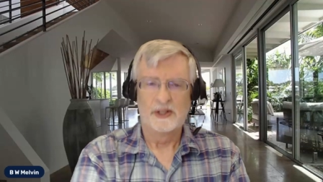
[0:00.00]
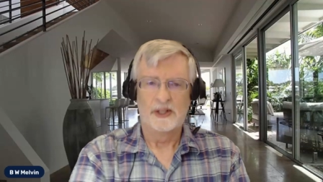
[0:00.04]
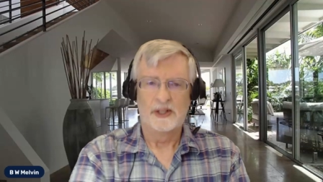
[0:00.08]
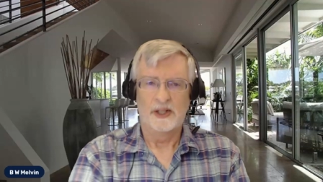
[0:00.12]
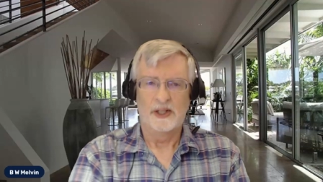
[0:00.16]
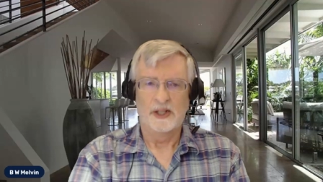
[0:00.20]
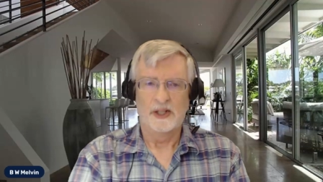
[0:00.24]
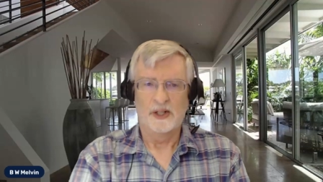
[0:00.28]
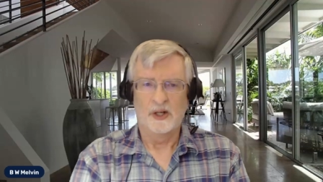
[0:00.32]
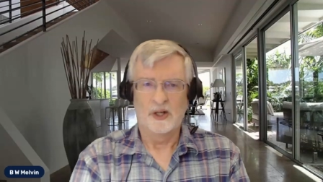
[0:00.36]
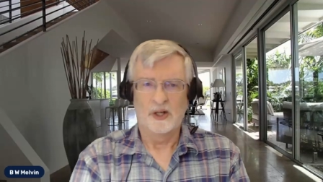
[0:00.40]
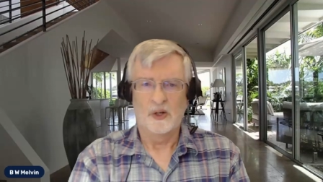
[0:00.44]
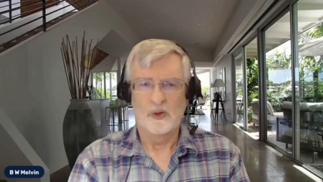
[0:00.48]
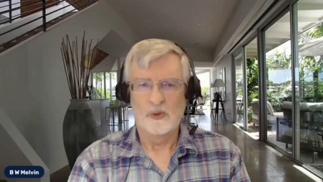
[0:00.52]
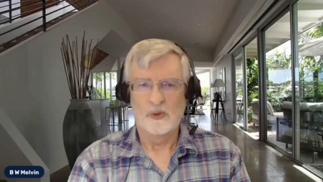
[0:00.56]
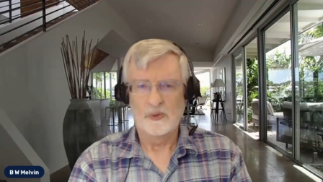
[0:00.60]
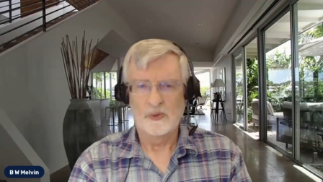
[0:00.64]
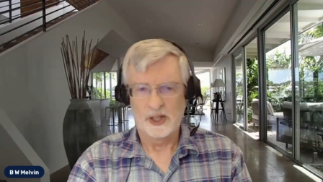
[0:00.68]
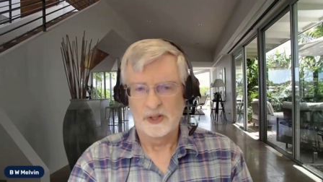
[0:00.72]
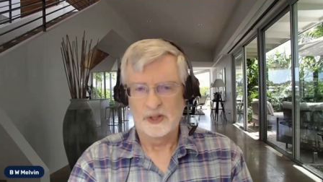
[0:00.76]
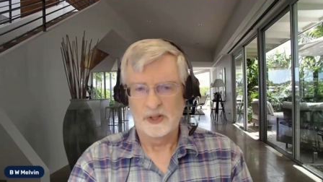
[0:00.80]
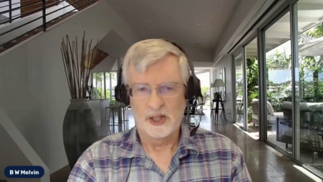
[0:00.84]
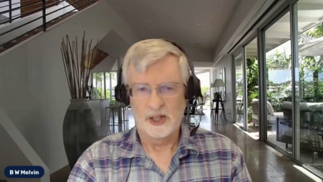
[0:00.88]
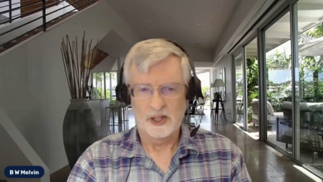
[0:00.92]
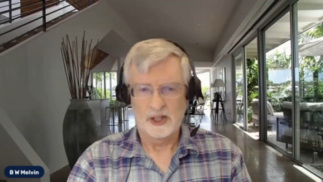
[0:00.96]
You know,
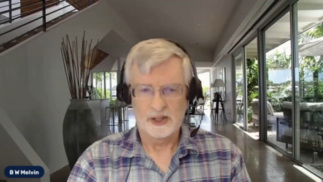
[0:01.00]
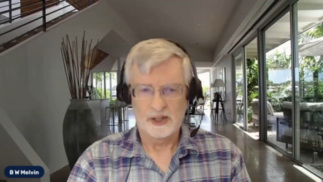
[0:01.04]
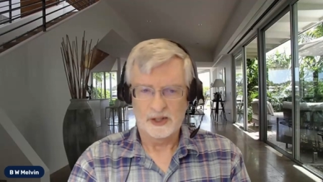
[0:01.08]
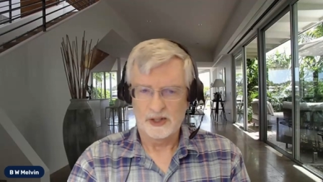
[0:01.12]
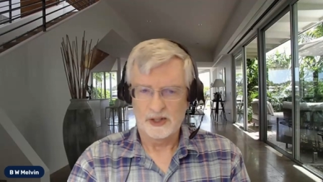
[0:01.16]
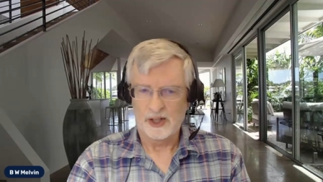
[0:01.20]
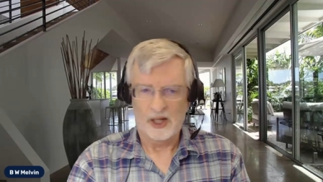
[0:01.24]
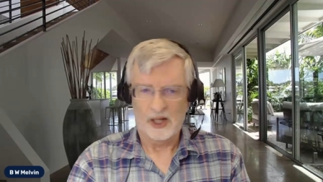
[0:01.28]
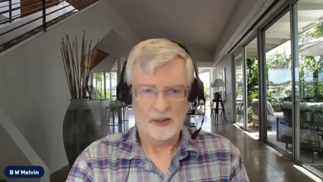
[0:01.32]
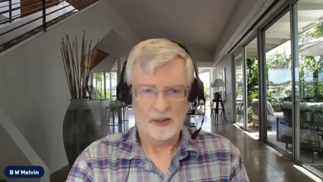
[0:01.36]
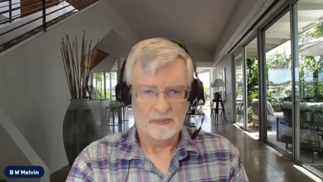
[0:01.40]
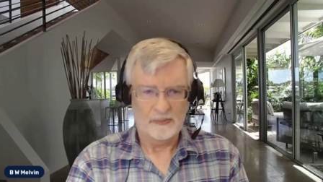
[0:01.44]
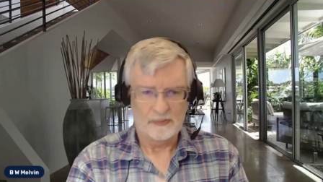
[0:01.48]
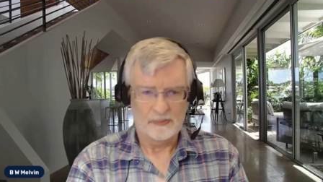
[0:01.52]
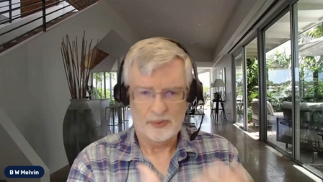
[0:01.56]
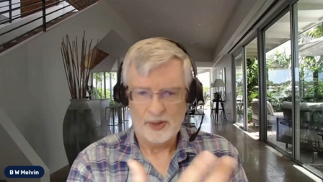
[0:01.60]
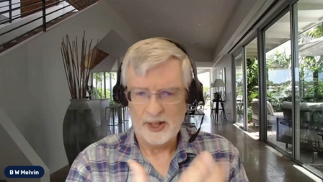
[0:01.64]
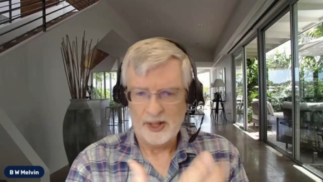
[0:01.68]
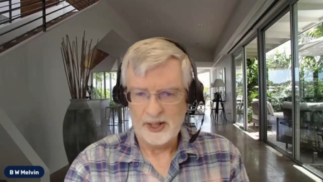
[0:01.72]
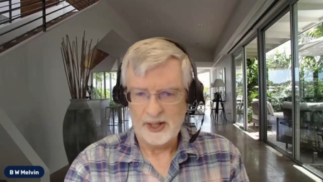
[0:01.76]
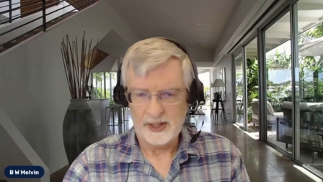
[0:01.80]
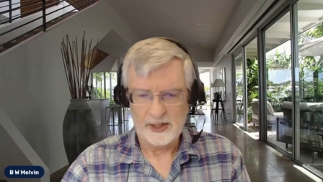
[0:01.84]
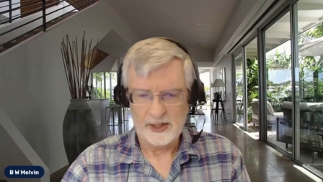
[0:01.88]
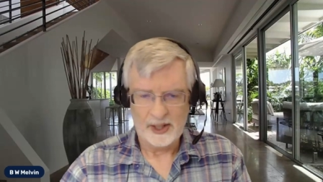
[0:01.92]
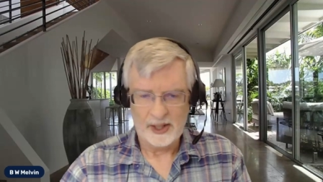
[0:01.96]
I'll
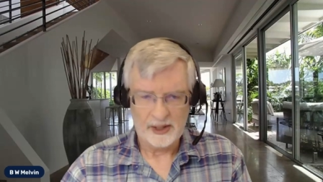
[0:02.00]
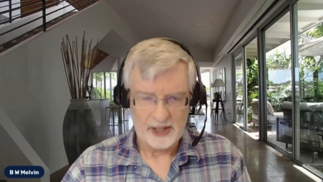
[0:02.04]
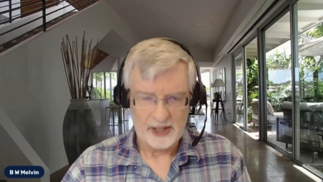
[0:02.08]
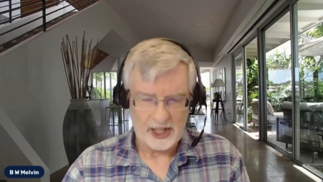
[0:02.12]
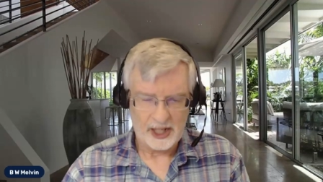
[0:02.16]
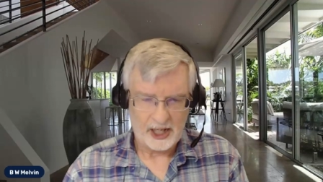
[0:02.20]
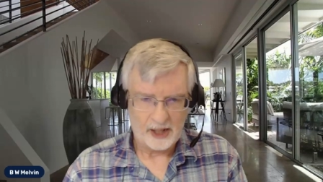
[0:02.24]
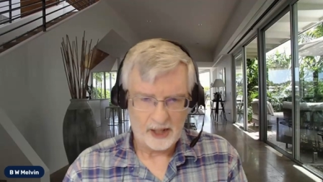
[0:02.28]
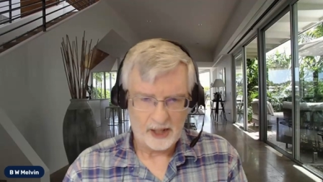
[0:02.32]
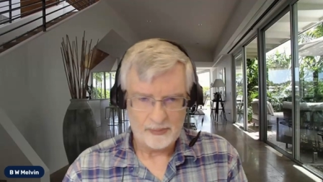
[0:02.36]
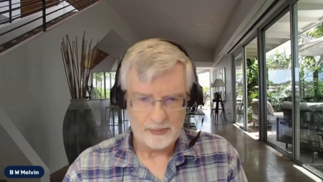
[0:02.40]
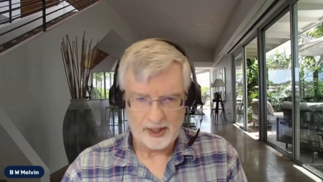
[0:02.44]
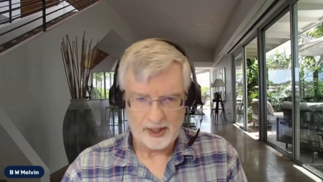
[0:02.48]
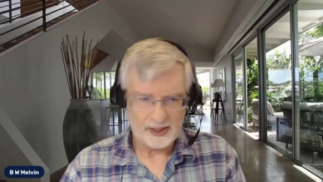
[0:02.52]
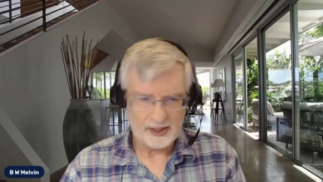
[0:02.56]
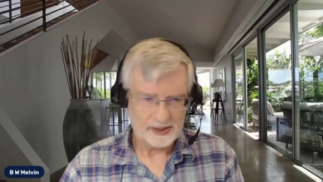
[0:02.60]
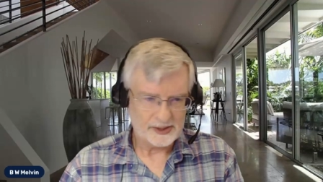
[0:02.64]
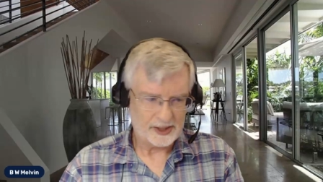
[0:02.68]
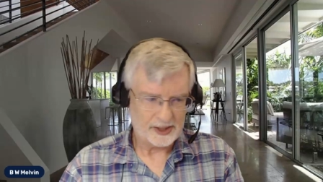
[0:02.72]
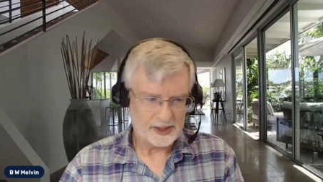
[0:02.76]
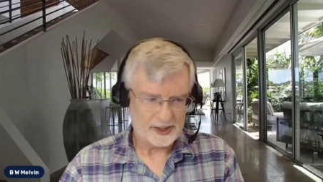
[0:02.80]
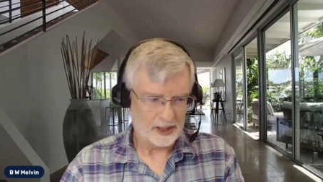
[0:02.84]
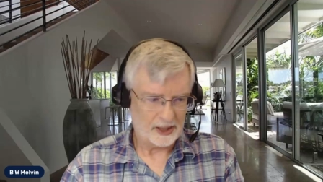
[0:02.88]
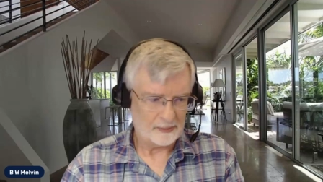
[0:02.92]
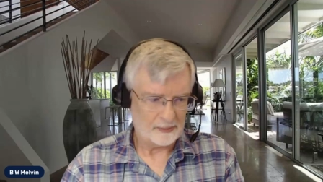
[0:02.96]
pray that they can make a
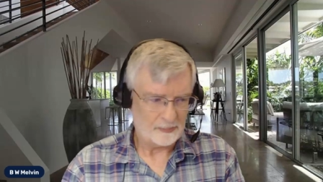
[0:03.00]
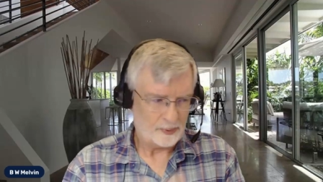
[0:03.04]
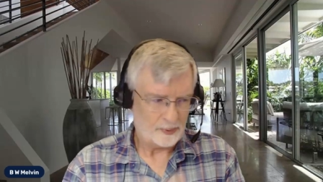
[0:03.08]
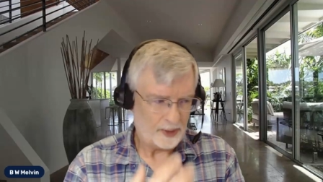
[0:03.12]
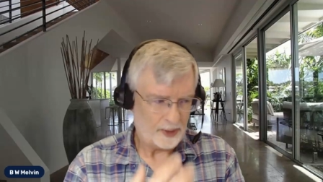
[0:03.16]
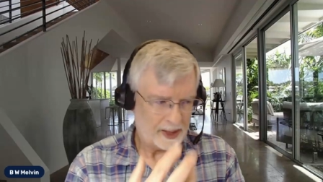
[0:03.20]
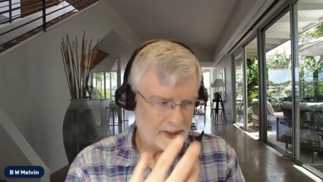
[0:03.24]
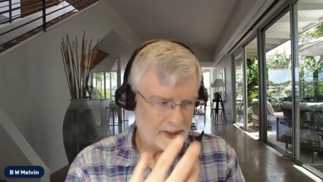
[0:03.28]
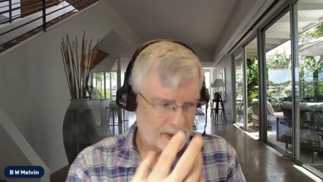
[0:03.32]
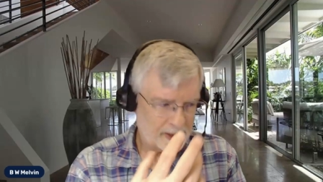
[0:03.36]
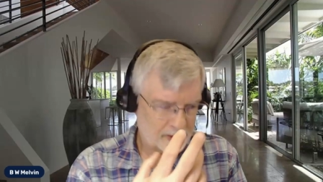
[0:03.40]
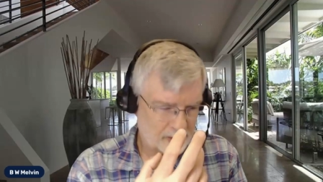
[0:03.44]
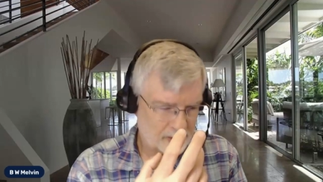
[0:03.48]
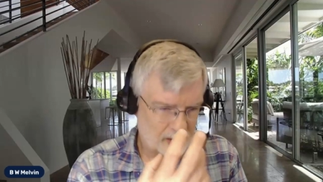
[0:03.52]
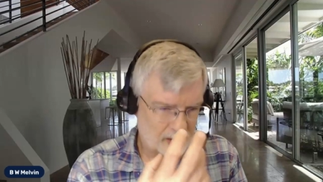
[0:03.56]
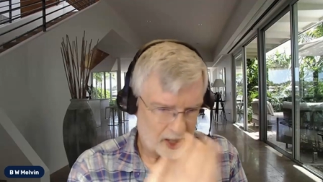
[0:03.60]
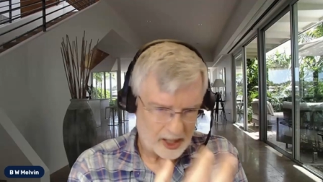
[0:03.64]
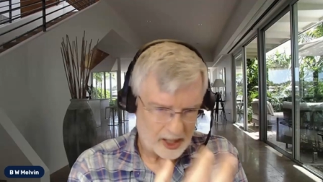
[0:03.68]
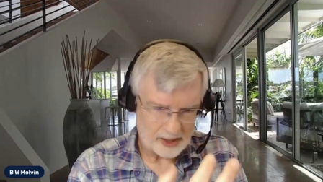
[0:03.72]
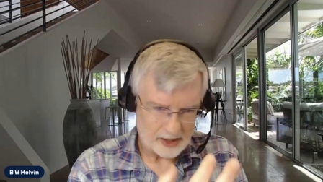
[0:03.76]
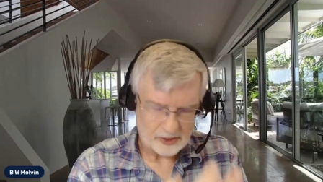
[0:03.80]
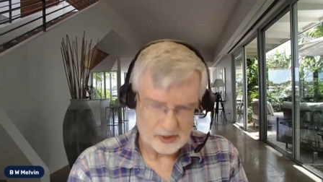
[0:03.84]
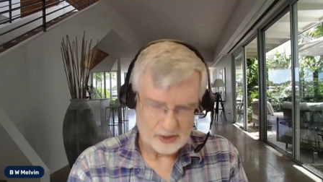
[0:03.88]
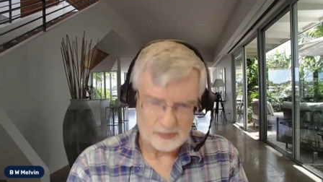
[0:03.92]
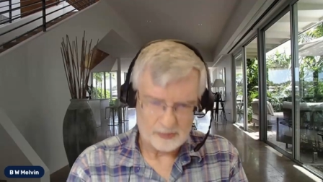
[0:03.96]
stand. Pray that their
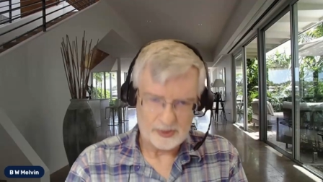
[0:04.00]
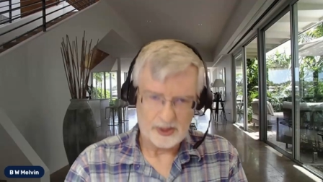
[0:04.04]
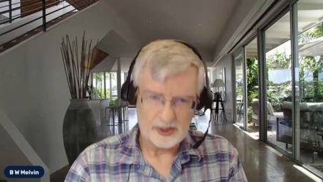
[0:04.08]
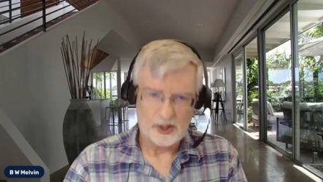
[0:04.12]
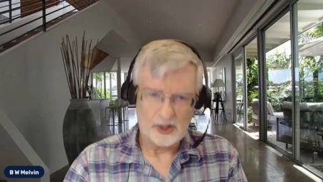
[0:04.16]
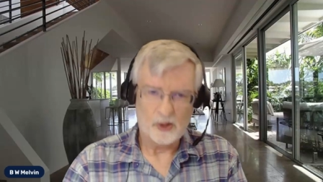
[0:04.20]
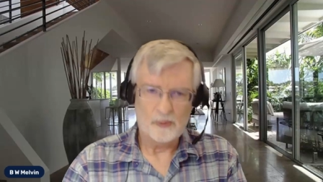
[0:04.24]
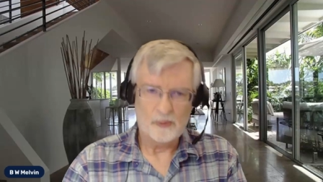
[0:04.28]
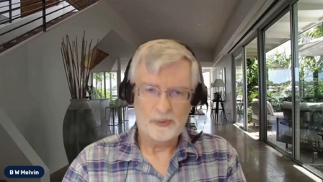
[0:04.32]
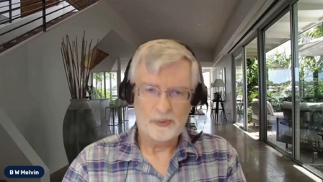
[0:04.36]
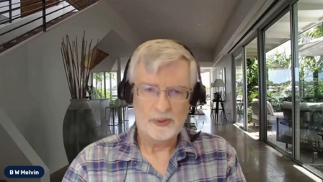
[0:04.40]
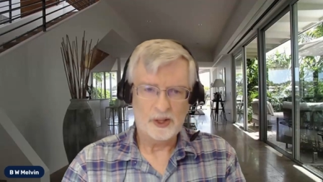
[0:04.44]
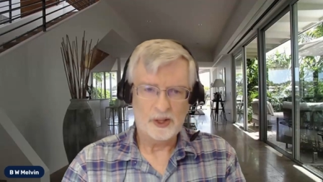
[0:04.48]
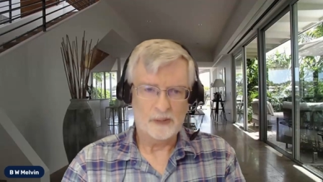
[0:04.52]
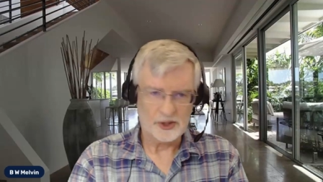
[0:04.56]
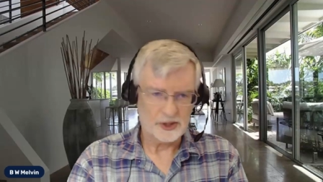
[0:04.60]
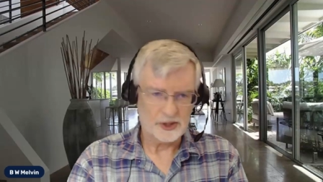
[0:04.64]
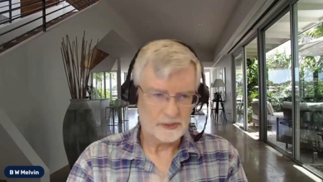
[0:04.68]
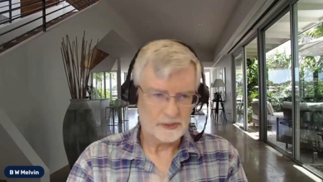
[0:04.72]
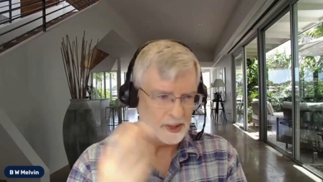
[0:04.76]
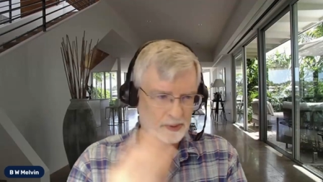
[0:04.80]
eyes will be opened up.